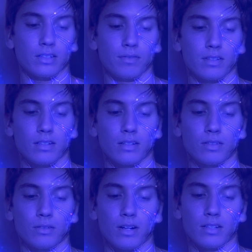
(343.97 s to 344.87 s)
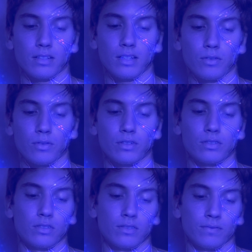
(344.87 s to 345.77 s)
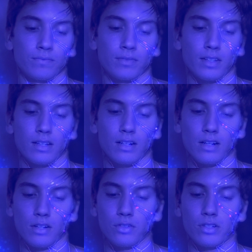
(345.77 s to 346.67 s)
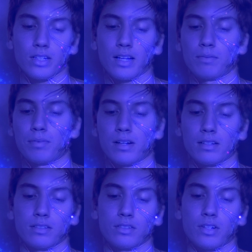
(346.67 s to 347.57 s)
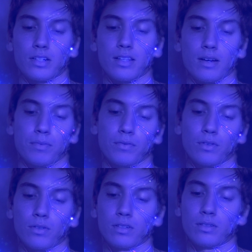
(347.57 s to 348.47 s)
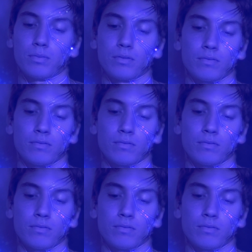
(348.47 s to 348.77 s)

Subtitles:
of the slowly rising river, and 100 shallow ponds stretched out before us